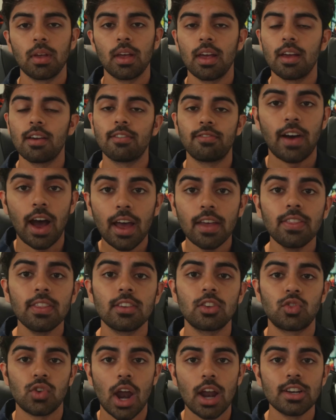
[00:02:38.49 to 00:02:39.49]
find the
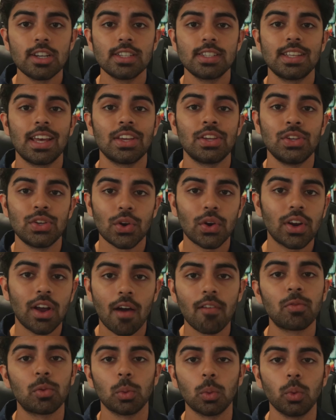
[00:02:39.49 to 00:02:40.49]
strategies that you're
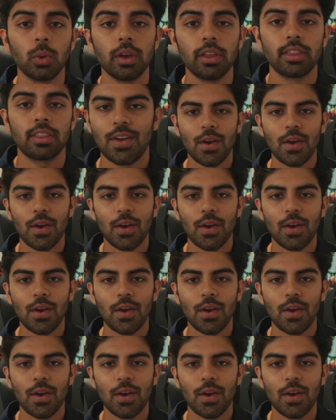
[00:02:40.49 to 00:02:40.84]
comfortable with.